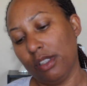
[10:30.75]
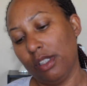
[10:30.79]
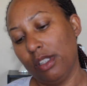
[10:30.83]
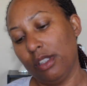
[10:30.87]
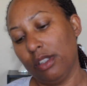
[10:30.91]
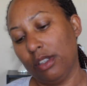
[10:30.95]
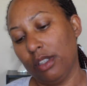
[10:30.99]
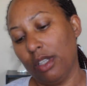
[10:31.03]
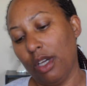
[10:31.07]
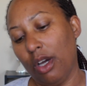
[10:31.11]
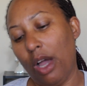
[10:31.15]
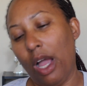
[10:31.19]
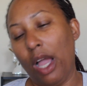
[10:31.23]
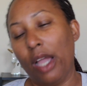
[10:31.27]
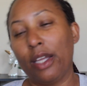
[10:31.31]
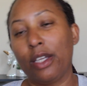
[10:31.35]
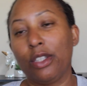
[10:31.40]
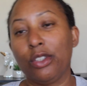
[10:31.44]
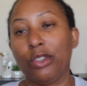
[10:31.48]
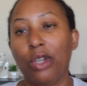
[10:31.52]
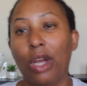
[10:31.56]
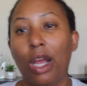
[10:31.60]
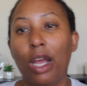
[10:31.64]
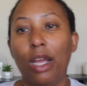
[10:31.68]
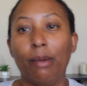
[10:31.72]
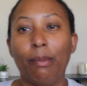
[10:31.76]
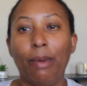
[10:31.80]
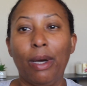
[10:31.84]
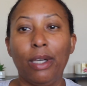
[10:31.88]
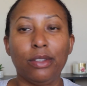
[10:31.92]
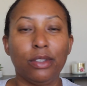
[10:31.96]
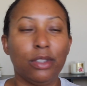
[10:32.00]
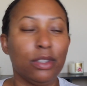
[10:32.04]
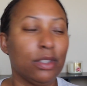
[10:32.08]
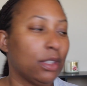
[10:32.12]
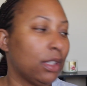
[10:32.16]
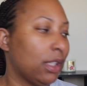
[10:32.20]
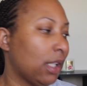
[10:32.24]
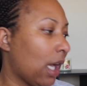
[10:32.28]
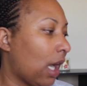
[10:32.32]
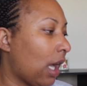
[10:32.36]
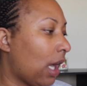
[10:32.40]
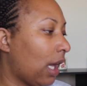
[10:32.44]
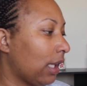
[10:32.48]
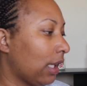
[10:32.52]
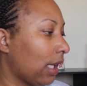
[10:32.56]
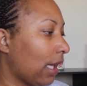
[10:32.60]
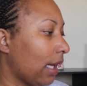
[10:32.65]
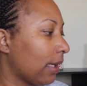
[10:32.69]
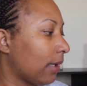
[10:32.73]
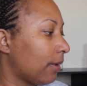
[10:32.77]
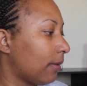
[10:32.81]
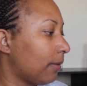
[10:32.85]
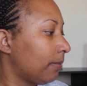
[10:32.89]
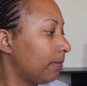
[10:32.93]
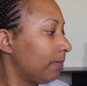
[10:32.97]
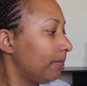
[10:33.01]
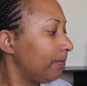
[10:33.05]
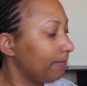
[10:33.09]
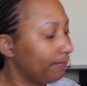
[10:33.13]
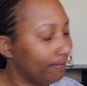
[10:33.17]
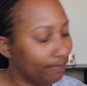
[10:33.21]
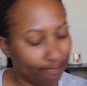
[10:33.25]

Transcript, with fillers: is so I can try them out to see how I like them,